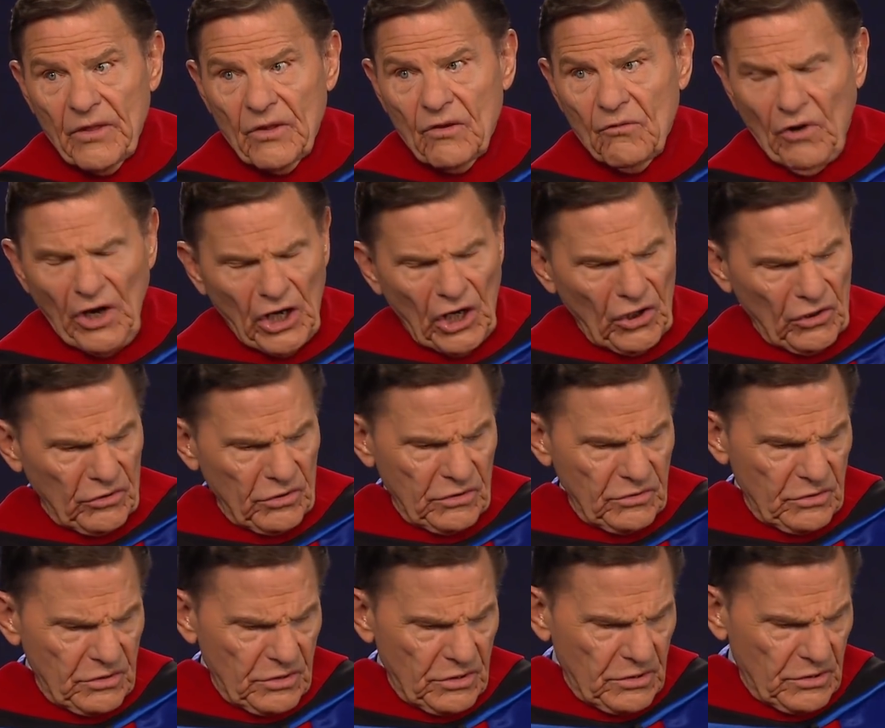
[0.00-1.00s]
Well,
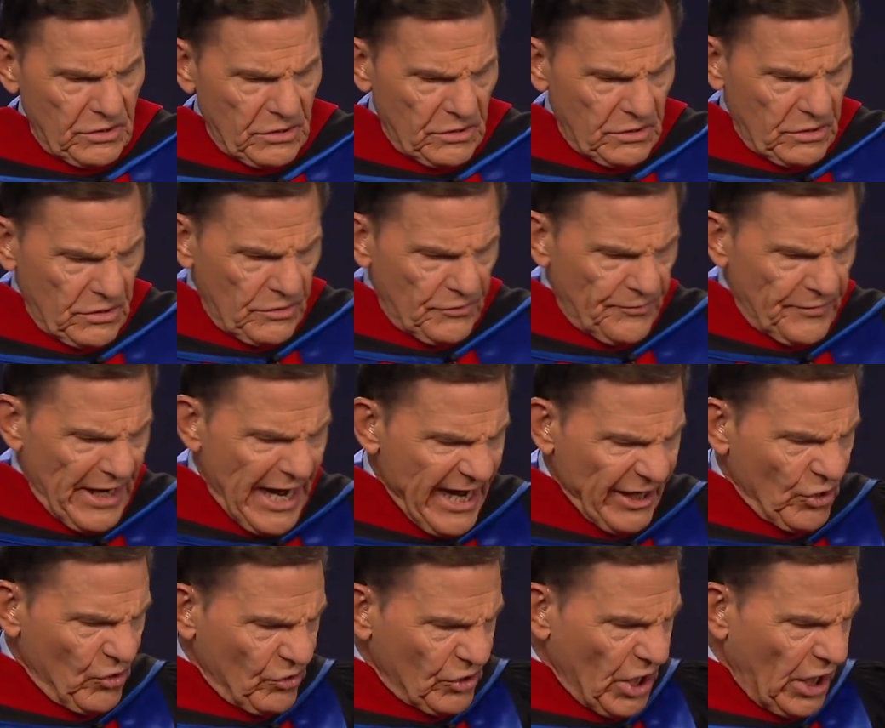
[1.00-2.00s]
I
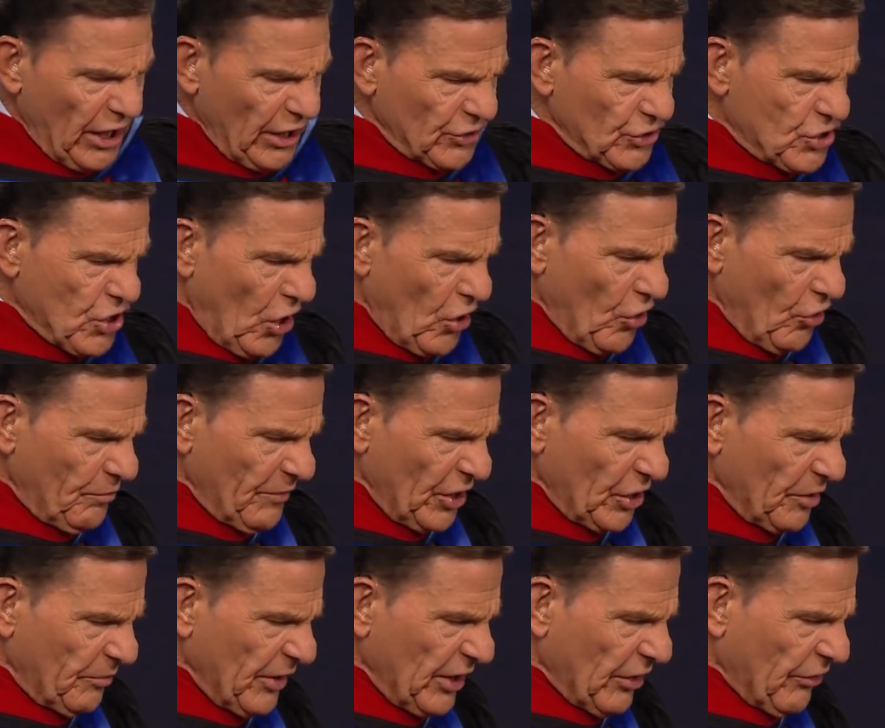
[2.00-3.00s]
know God called me
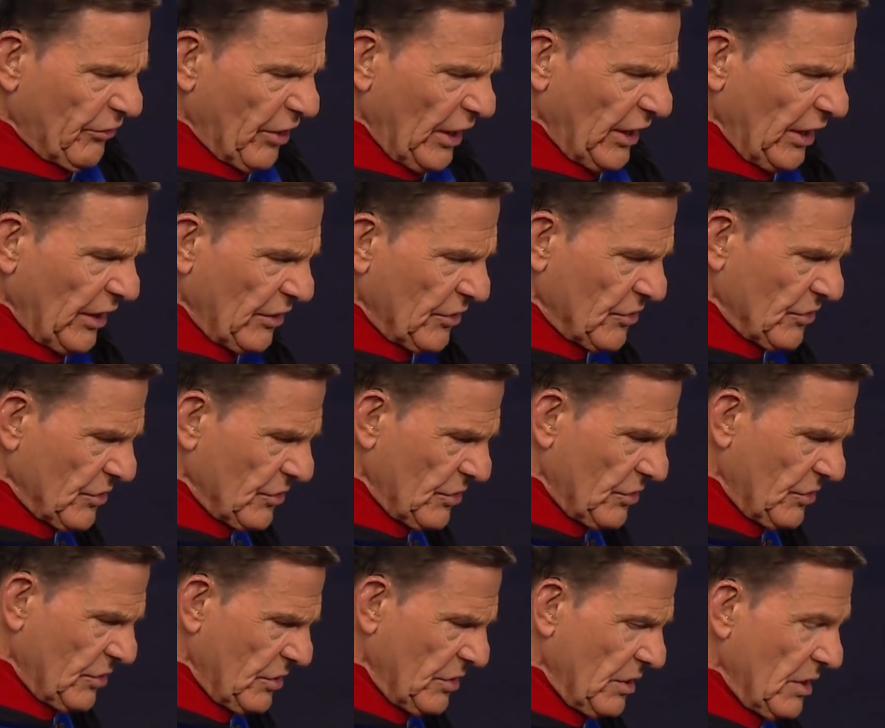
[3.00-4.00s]
to big things.
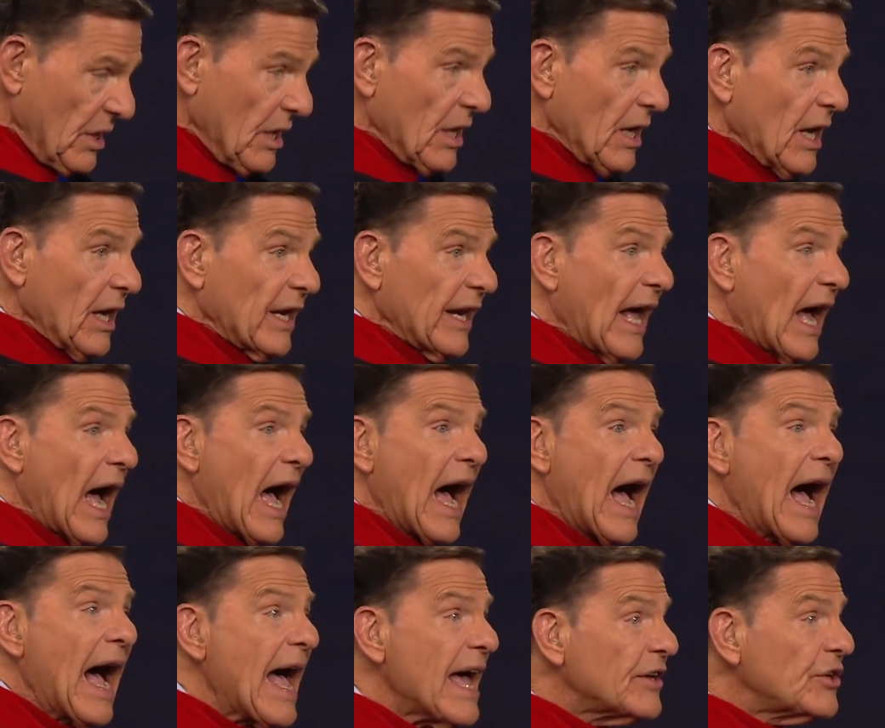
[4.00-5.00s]
Now,
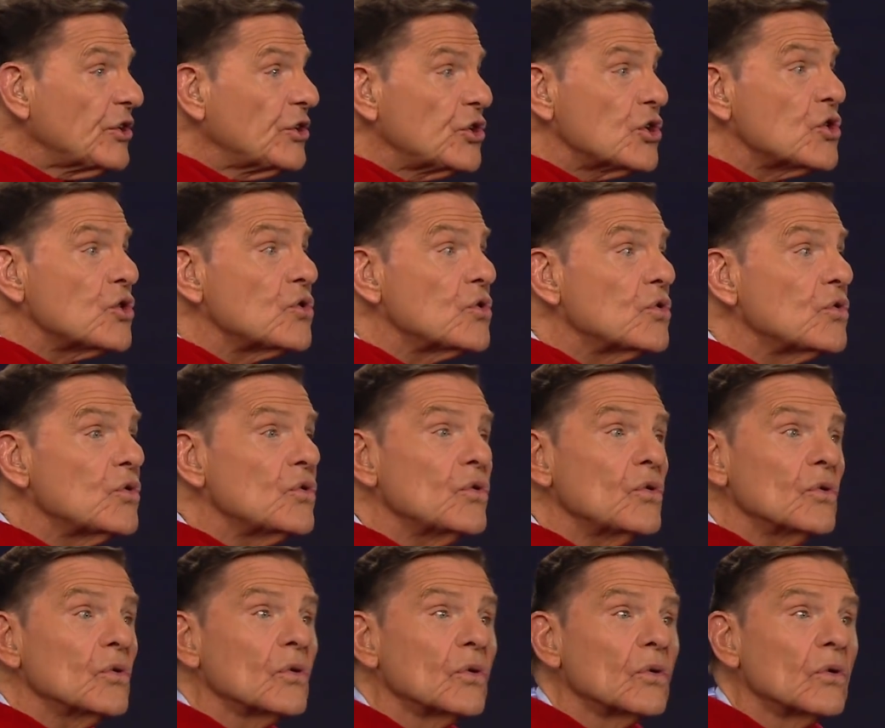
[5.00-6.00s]
I knew
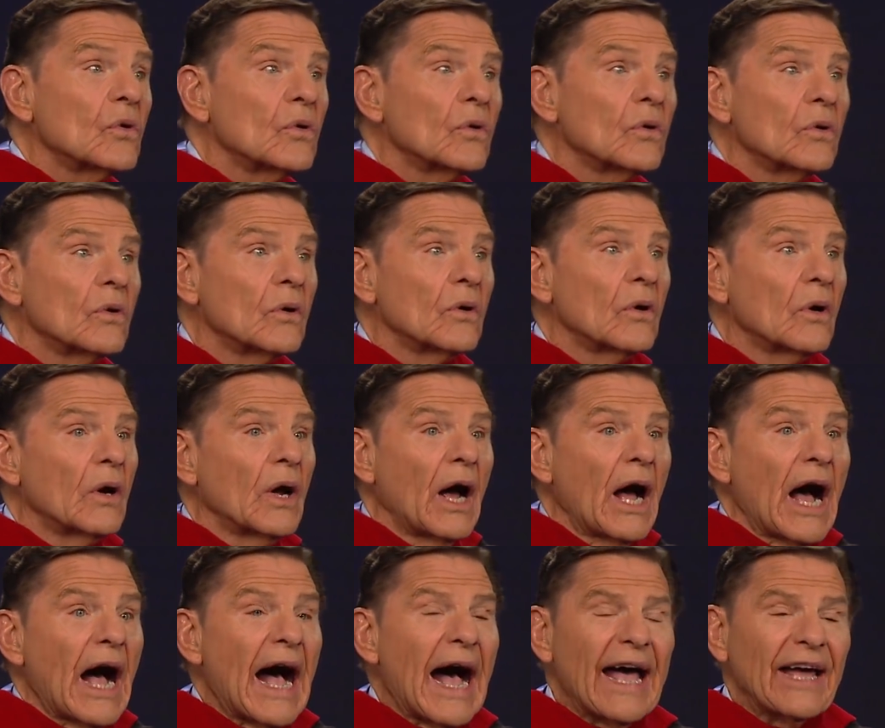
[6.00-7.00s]

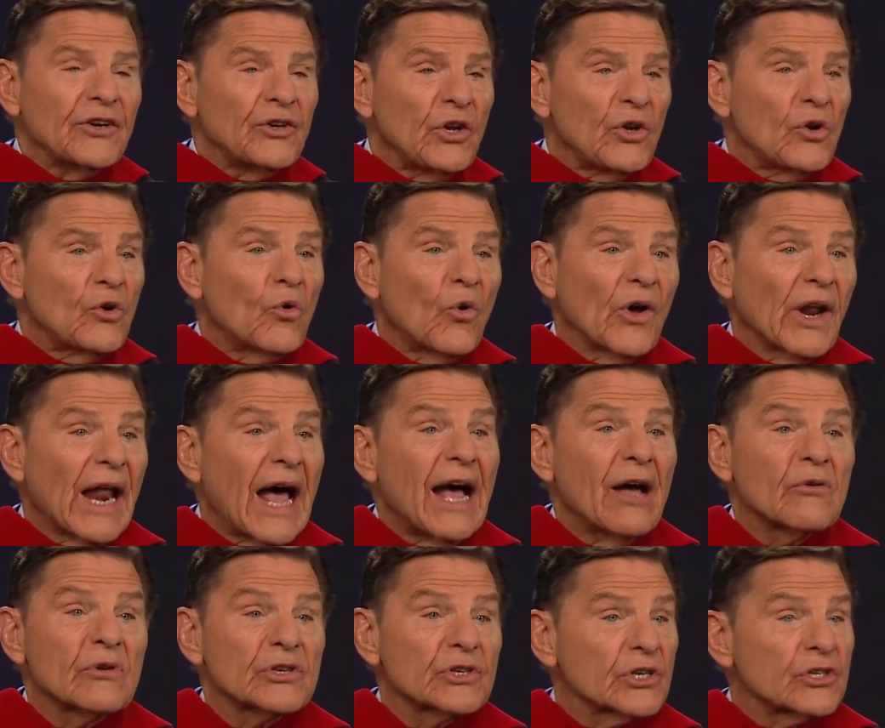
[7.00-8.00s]
when
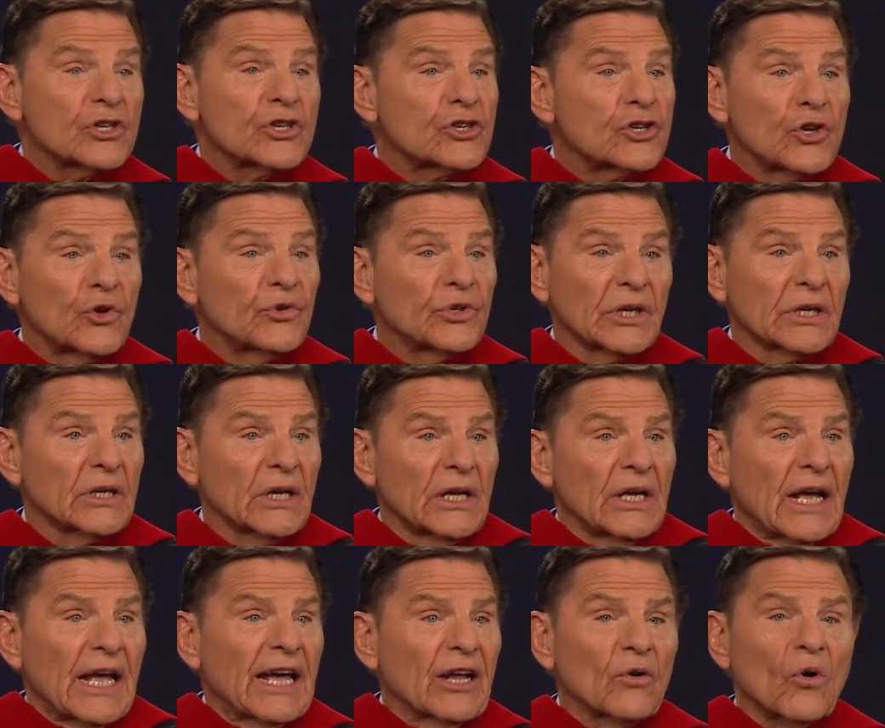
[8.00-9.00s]
I was a student
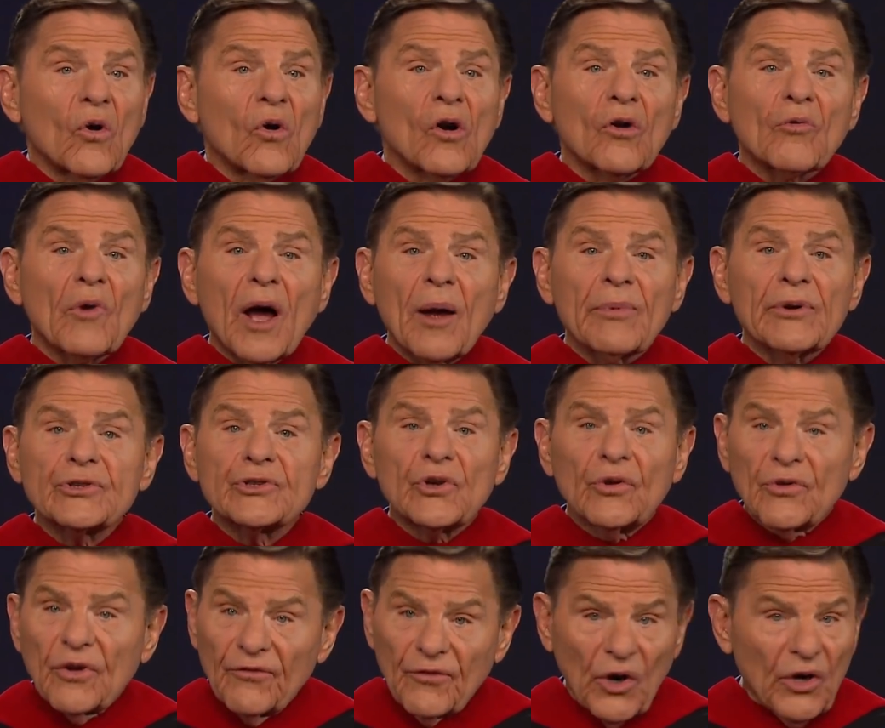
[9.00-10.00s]
at Oral Roberts
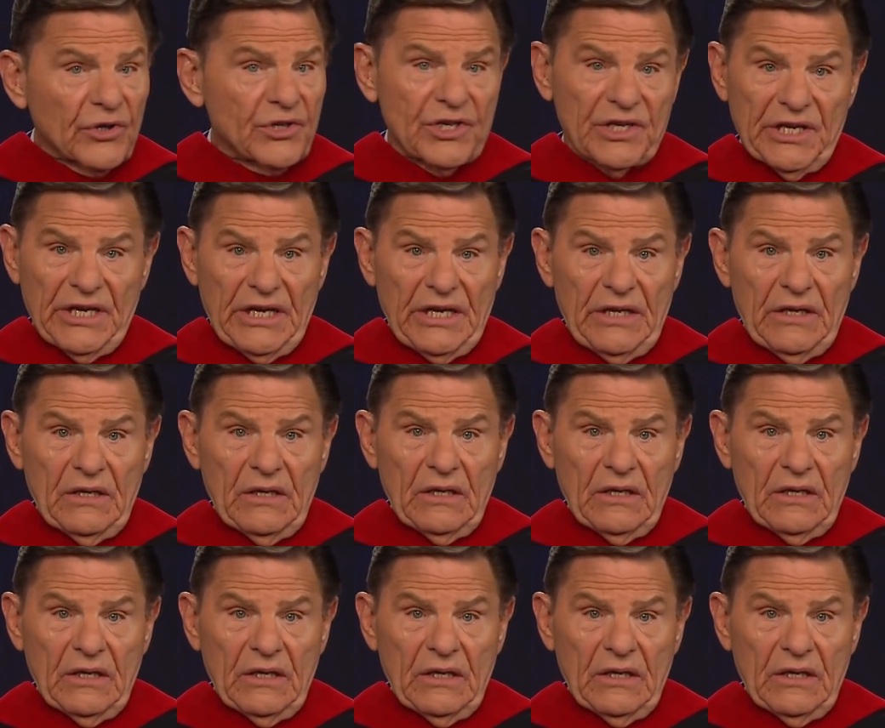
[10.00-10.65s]
University,